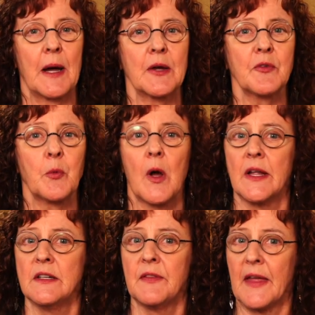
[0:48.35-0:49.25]
buyers
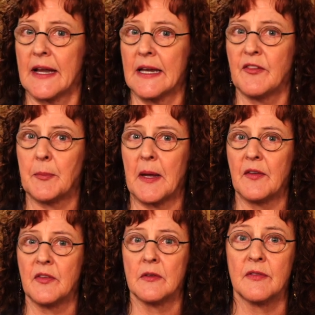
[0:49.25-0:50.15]
walk into that kind of
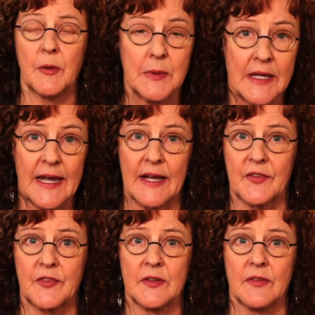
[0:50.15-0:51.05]
space, they
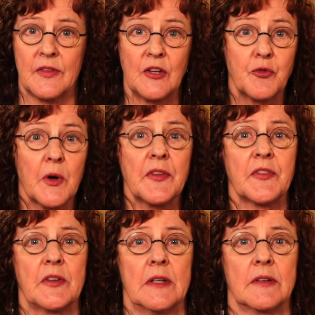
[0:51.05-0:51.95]
relax. They
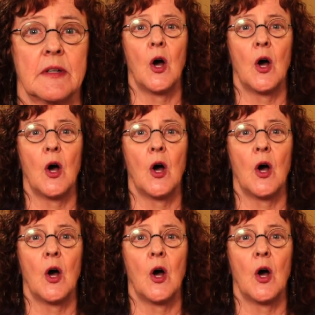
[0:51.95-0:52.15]
trust it.